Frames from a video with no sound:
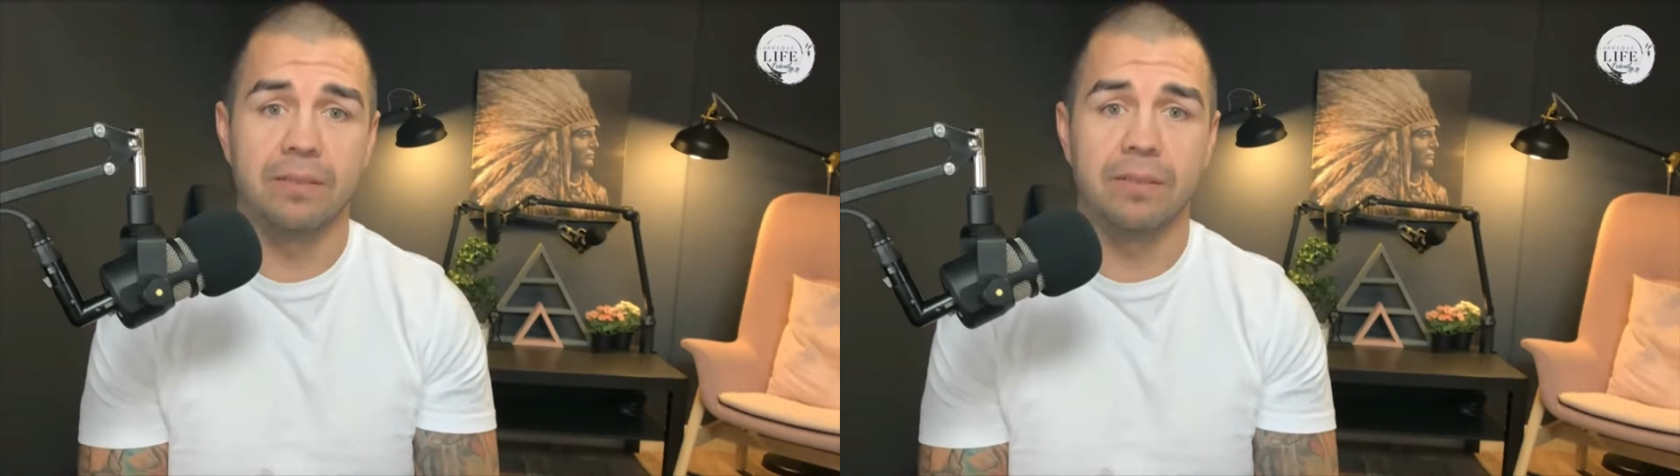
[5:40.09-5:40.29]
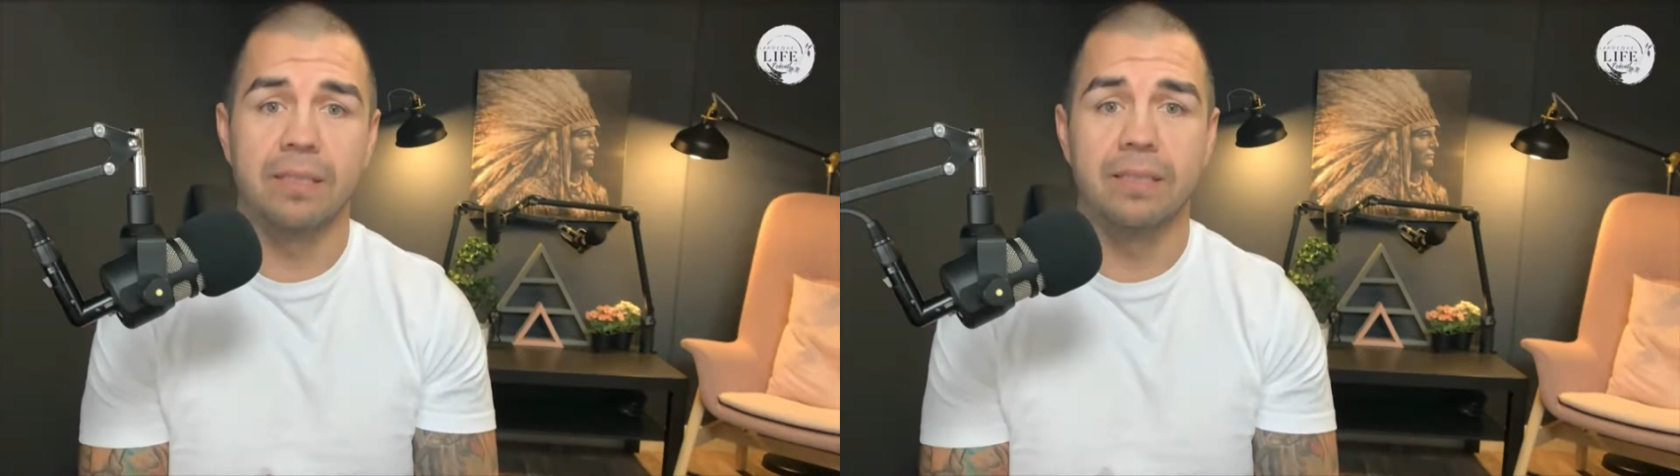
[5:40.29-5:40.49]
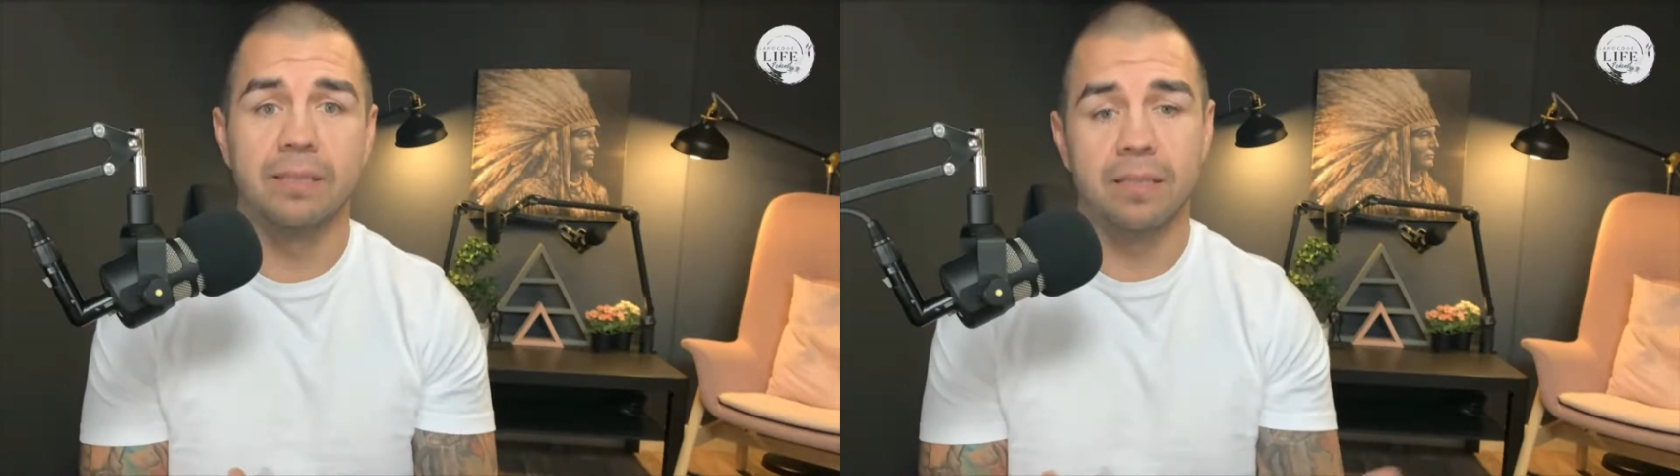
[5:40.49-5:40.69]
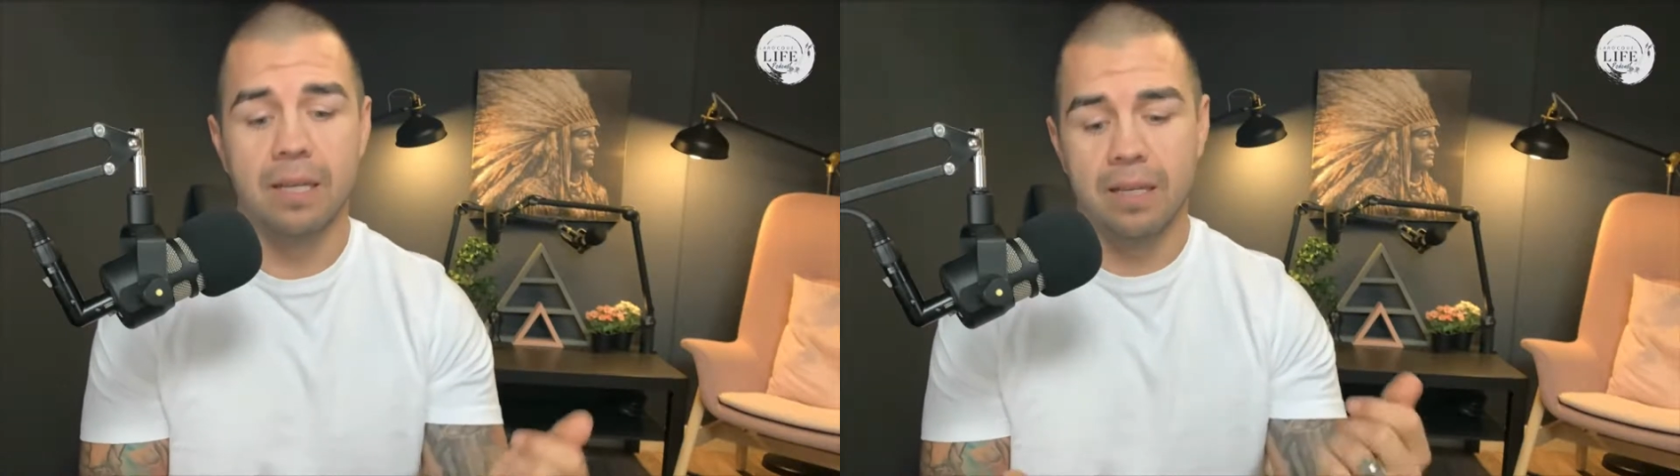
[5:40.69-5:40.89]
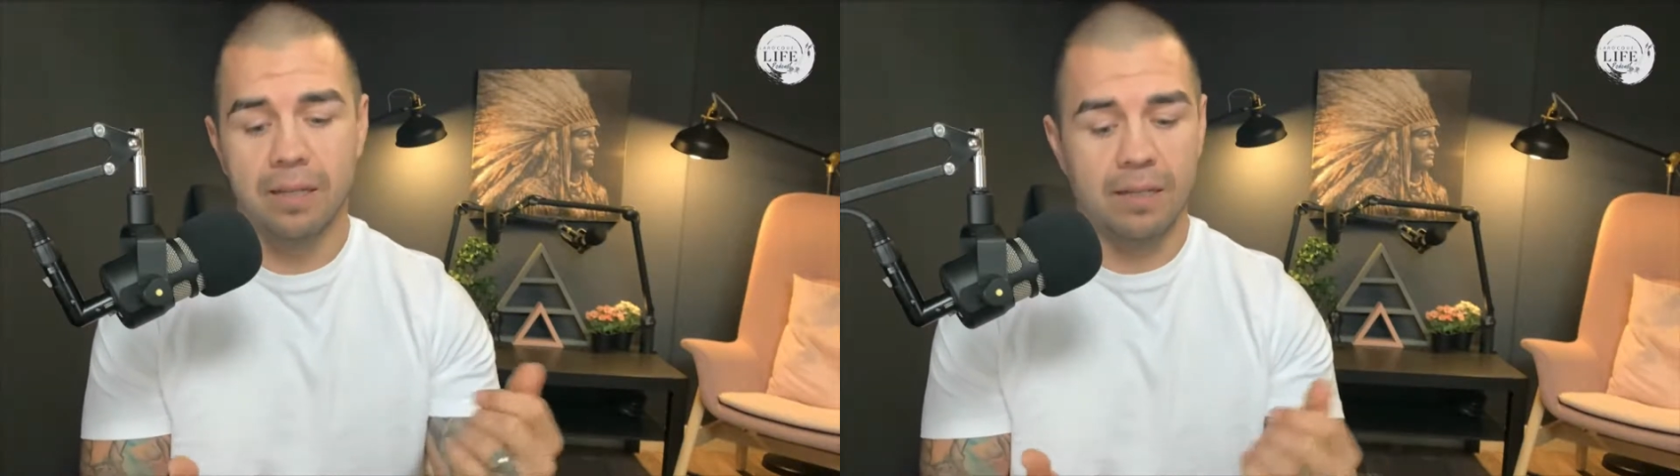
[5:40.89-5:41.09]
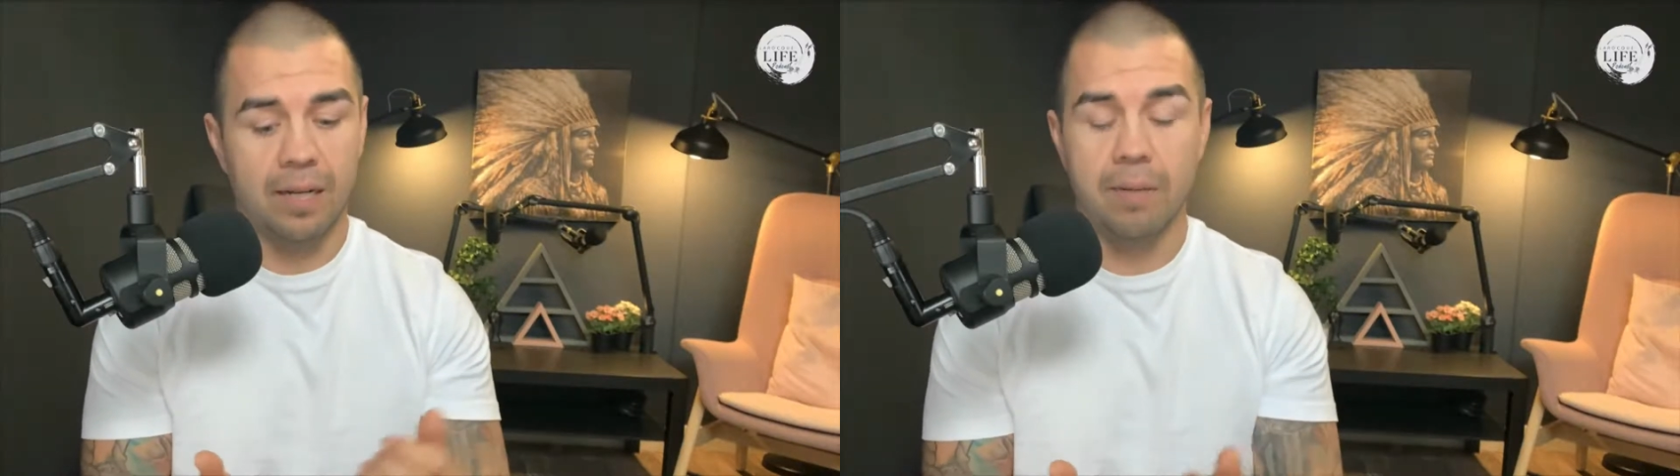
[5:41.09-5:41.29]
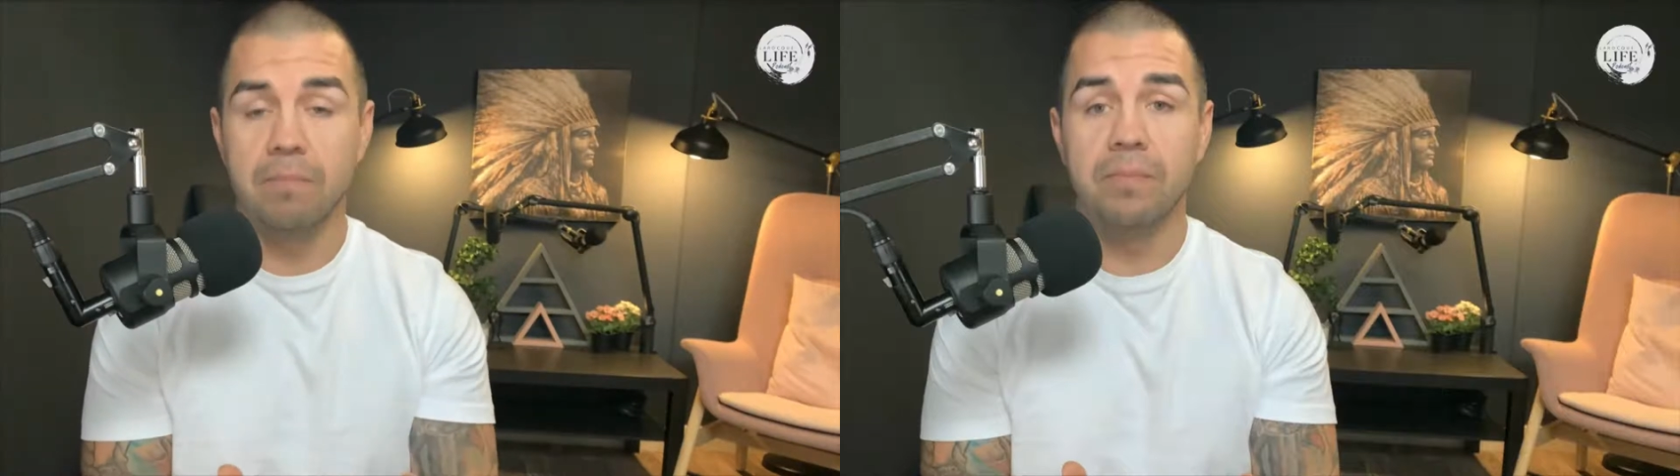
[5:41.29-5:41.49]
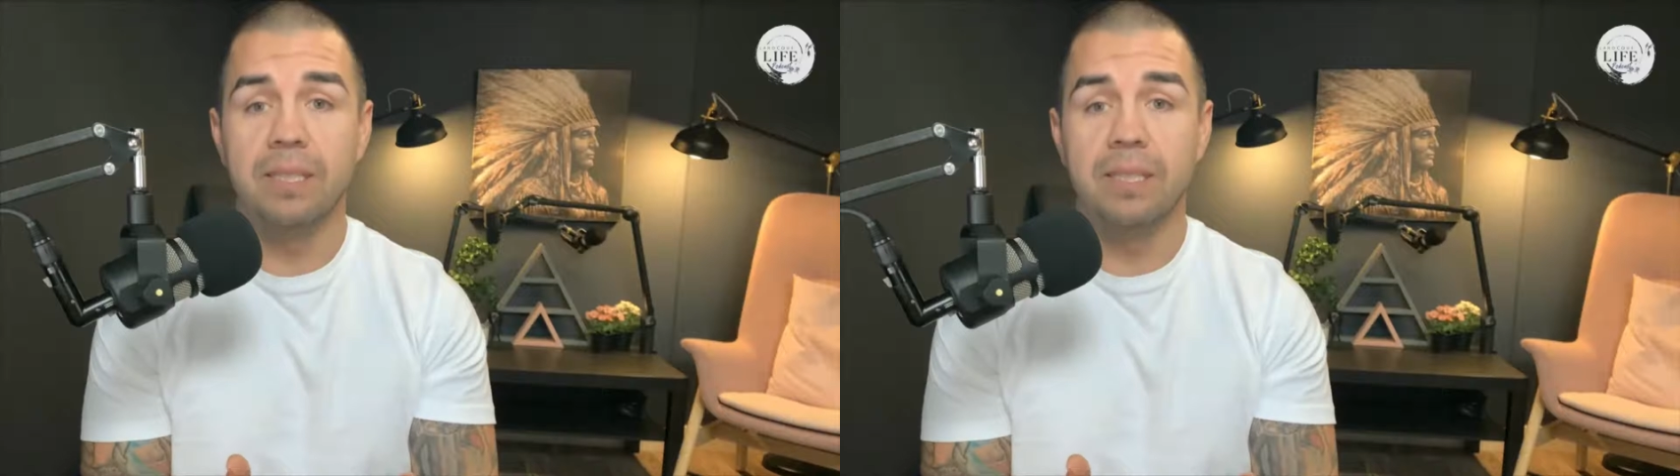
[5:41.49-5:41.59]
And it's I'm